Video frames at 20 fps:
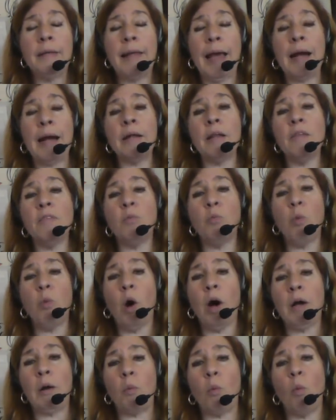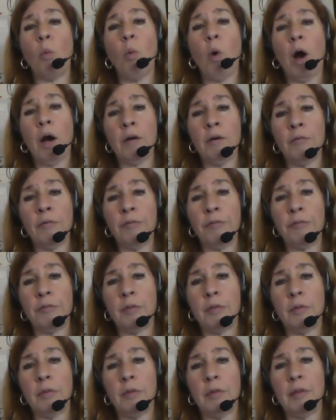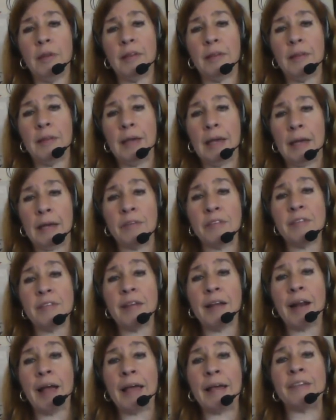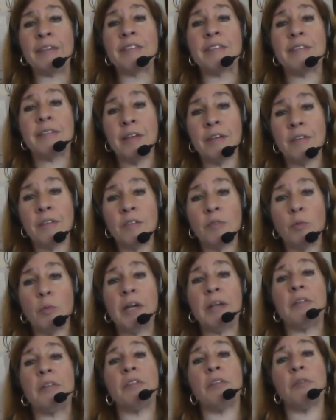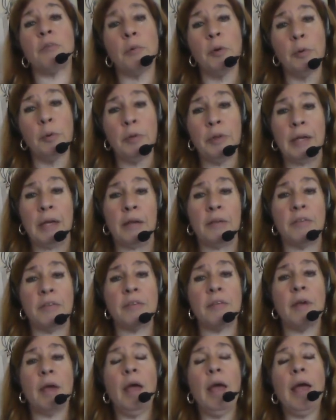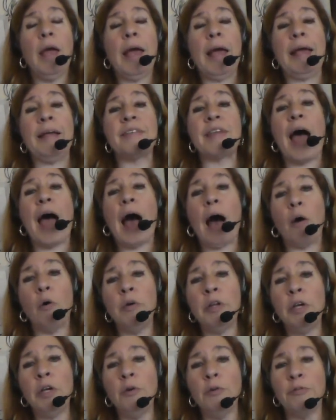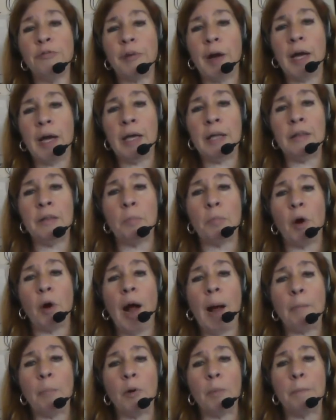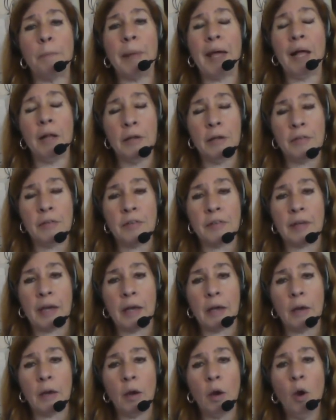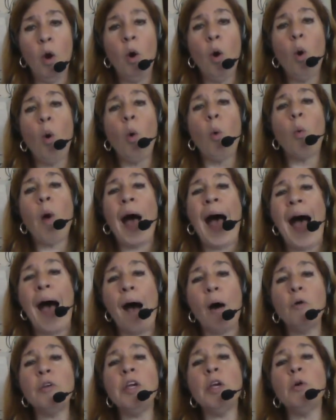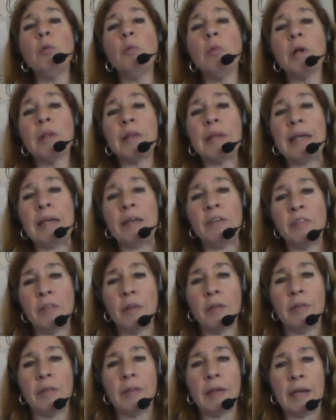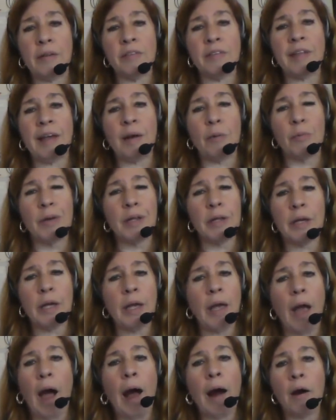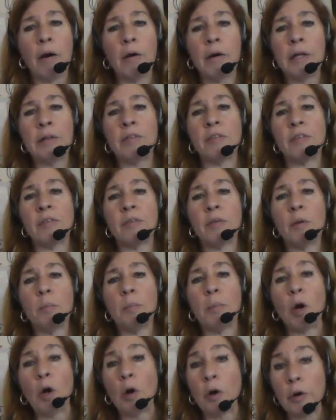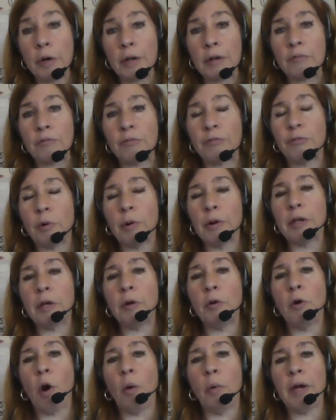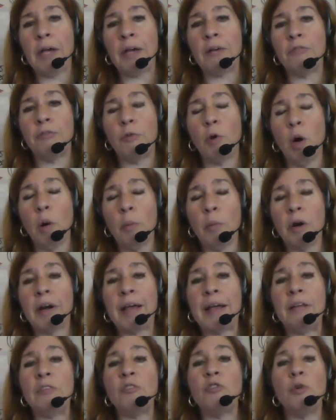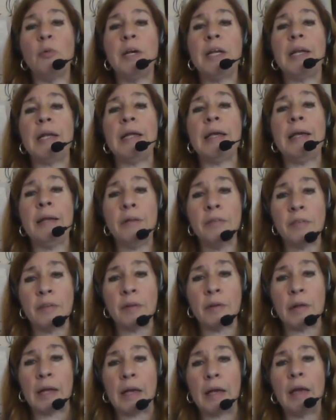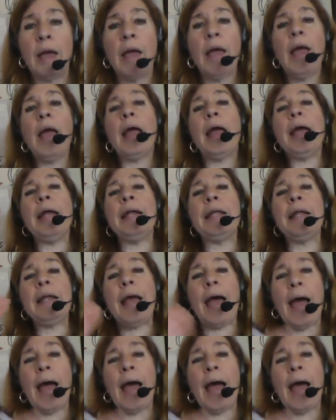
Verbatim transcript: that is what one of the things that I assist with through these is how do you find the proper balancing? How do you release the things that really aren't pertinent for you going forward and do it easily in an